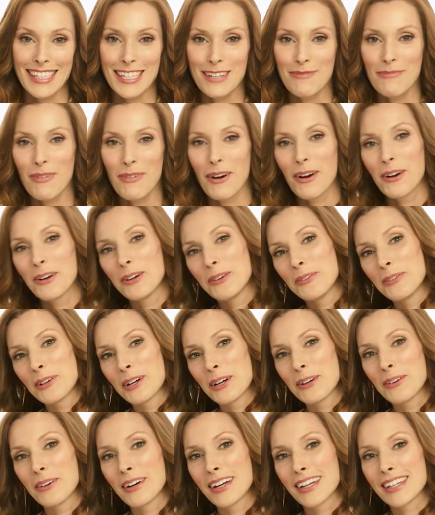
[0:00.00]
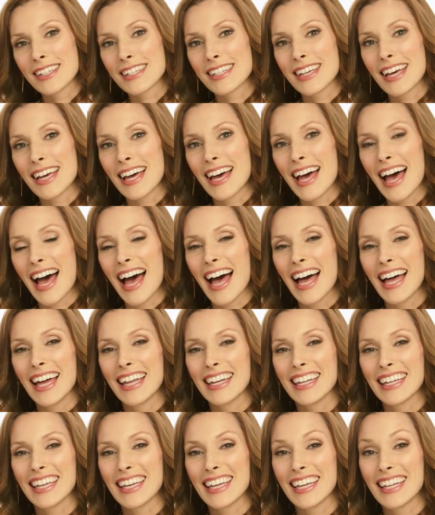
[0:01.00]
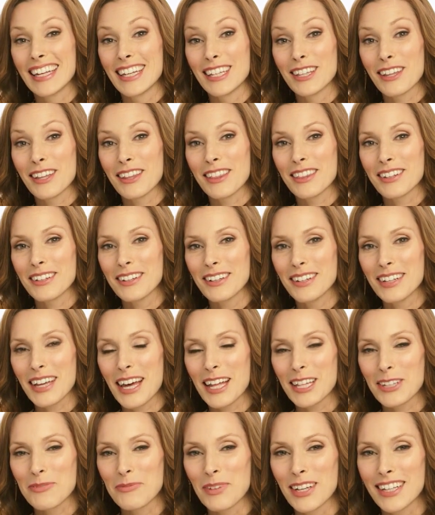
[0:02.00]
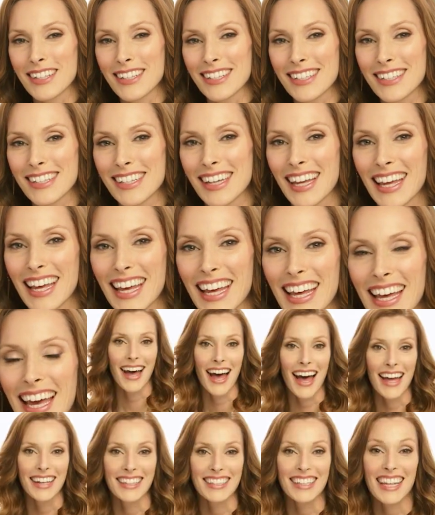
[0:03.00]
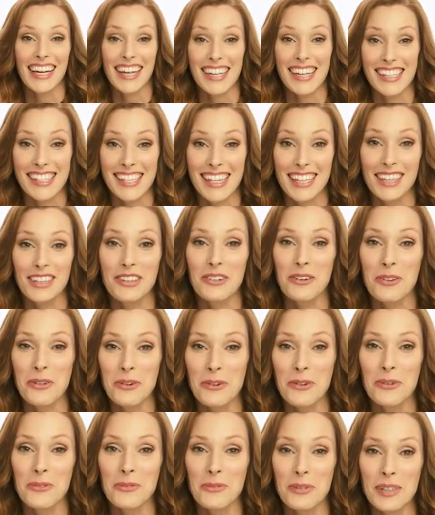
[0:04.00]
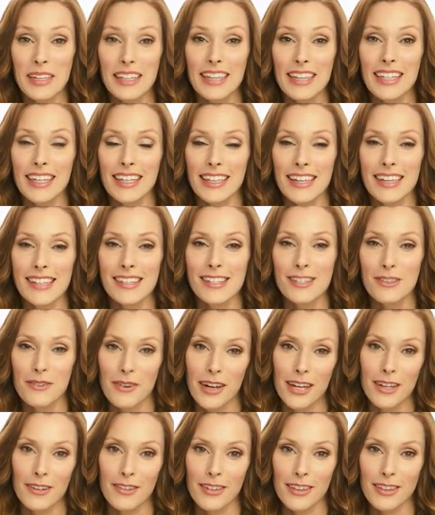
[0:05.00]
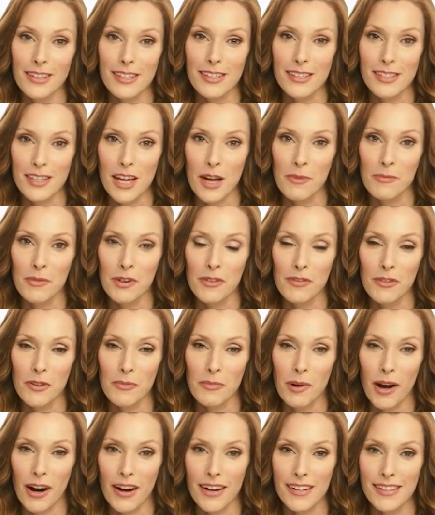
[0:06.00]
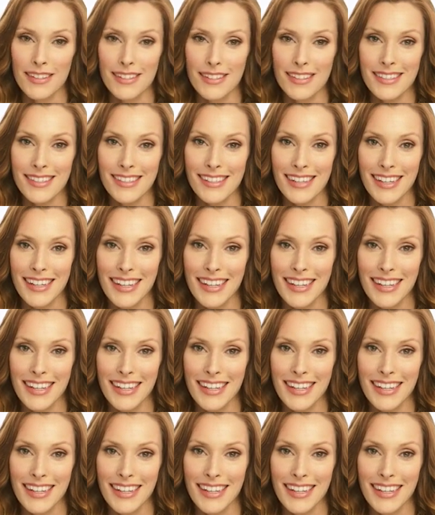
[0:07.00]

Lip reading: Tomorrow we're going to add in the 3rd element. And like I said, the whole really is greater than the sum of the parts.